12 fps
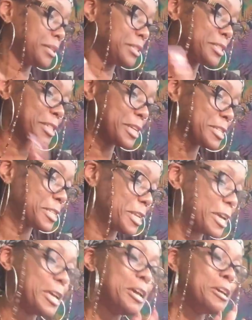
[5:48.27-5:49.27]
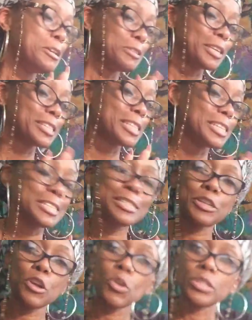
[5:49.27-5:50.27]
changing that. Like I said, is
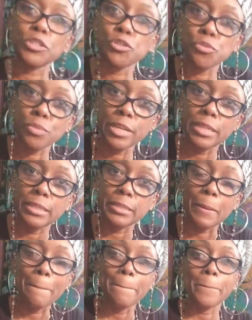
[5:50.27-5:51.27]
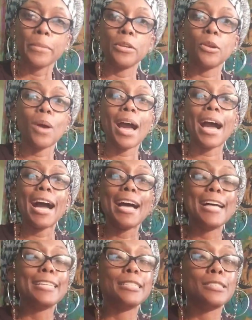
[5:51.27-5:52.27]
tarot a trend? You know,
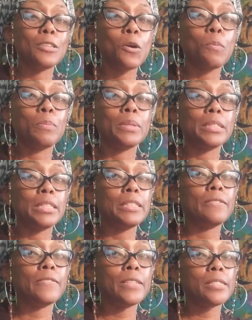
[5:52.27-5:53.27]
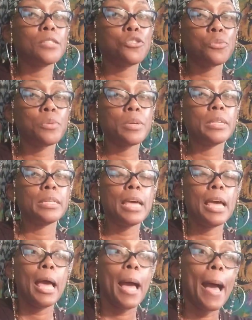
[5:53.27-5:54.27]
I don't believe it's a trend.
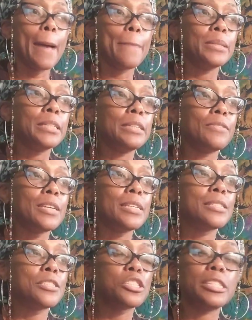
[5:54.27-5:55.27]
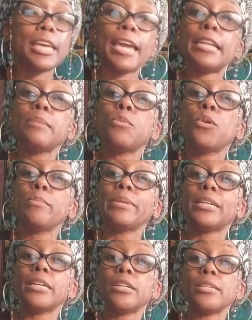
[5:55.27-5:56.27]
I believe it's just gaining more
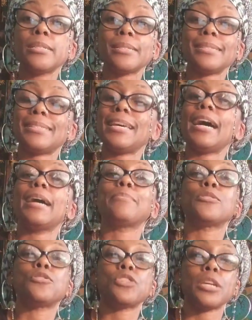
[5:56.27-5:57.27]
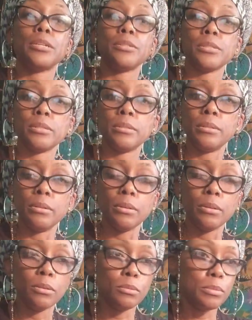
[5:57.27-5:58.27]
because times are changing. You
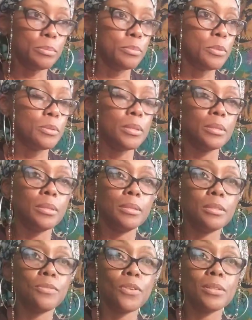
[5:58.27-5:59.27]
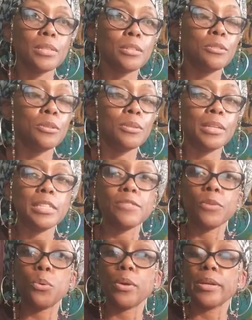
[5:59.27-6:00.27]
know, the as far as like, you know, the age of
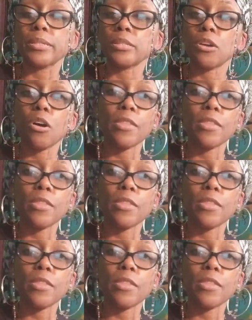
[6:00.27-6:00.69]
Aquarius and all that